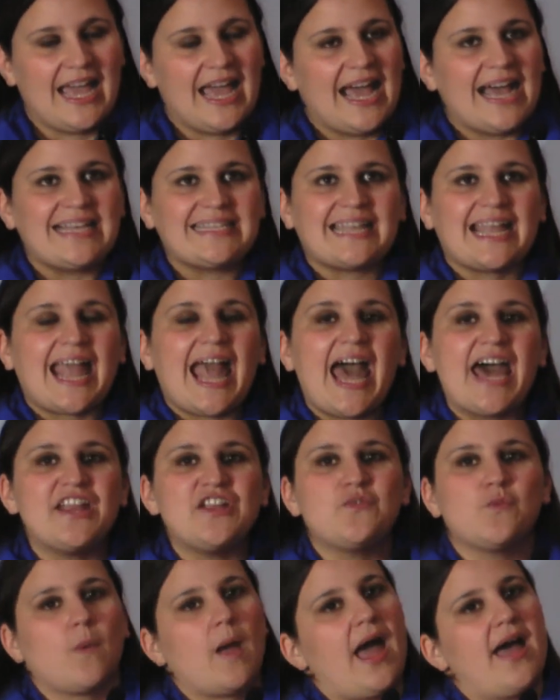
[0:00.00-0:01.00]
As I
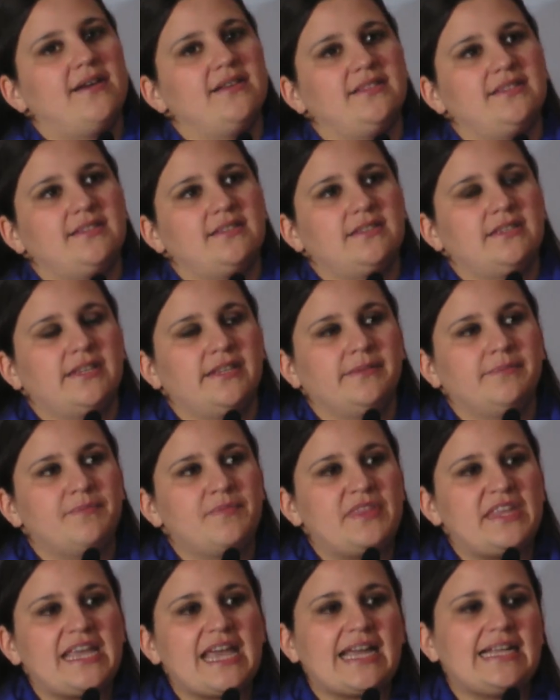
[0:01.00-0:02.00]
headed west,
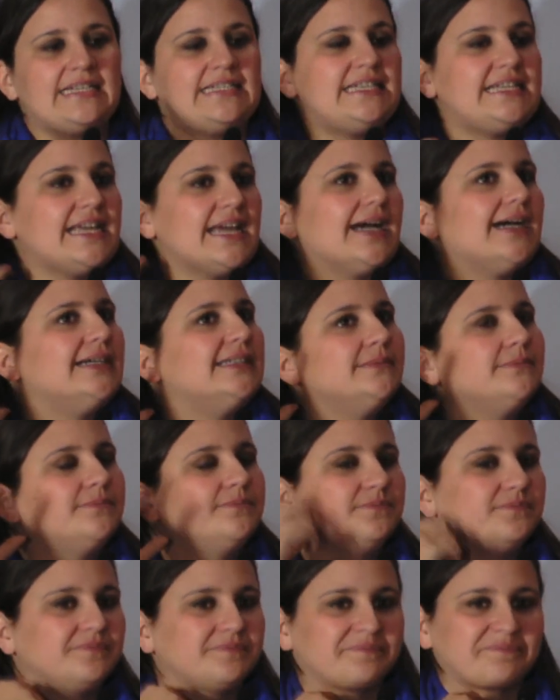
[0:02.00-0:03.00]
the idea,
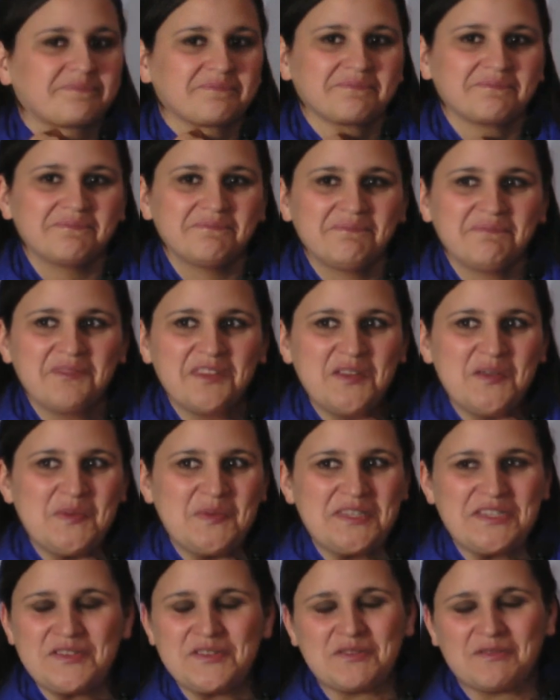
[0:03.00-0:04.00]

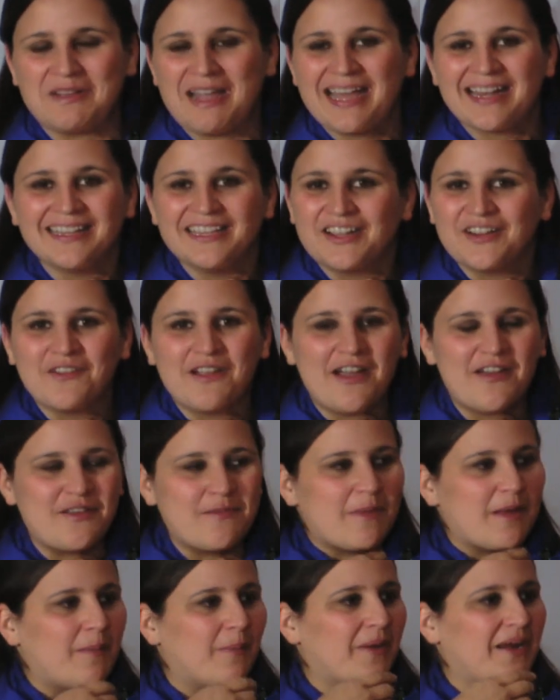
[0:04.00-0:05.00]
still rattling around in
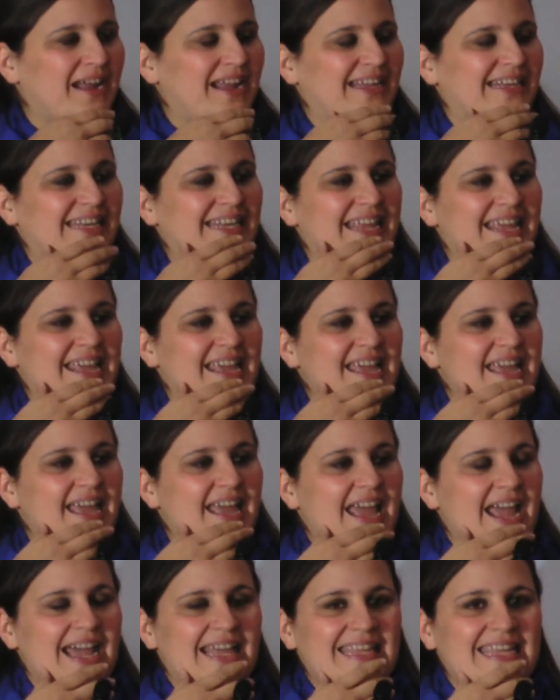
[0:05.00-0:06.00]
my brain,
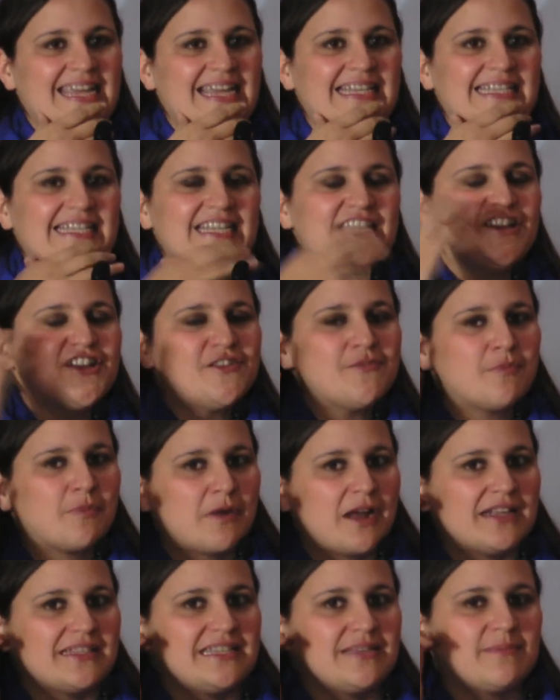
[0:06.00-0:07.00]
and the idea of
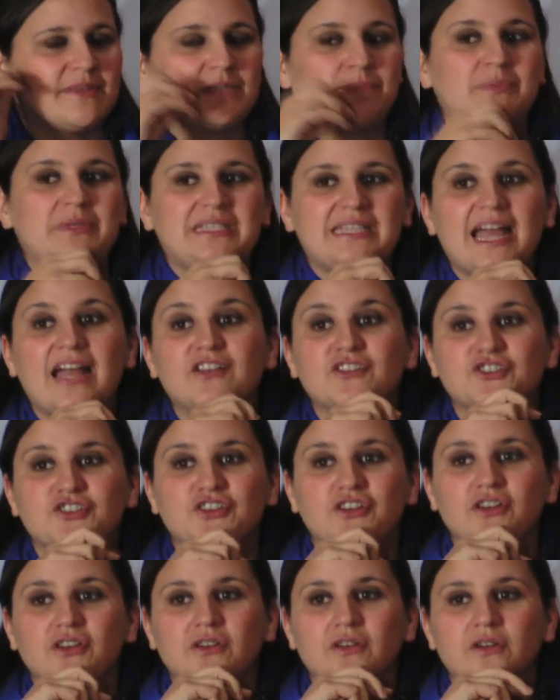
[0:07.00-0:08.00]
Pratima's
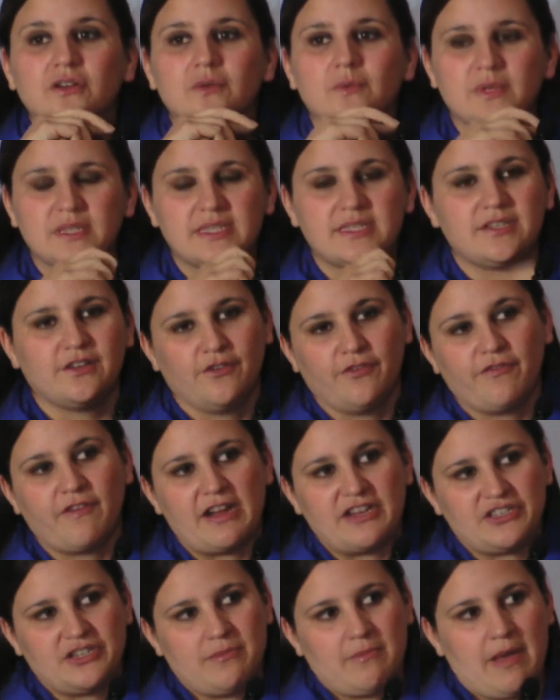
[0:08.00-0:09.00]
potential was still
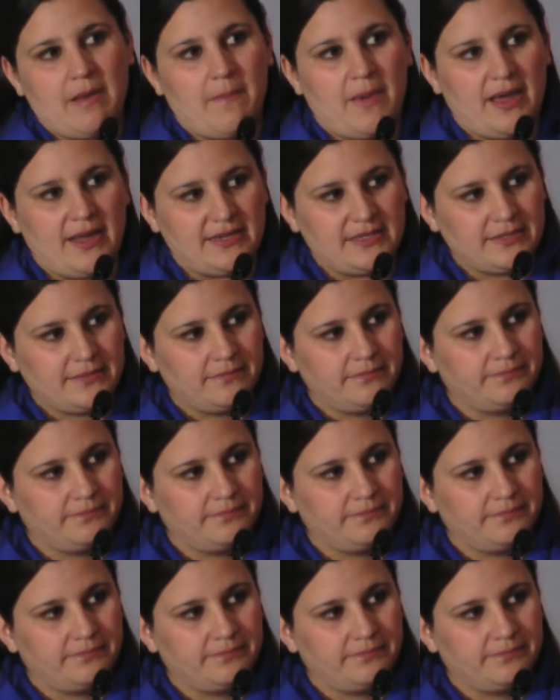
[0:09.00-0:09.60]
fresh in my mind.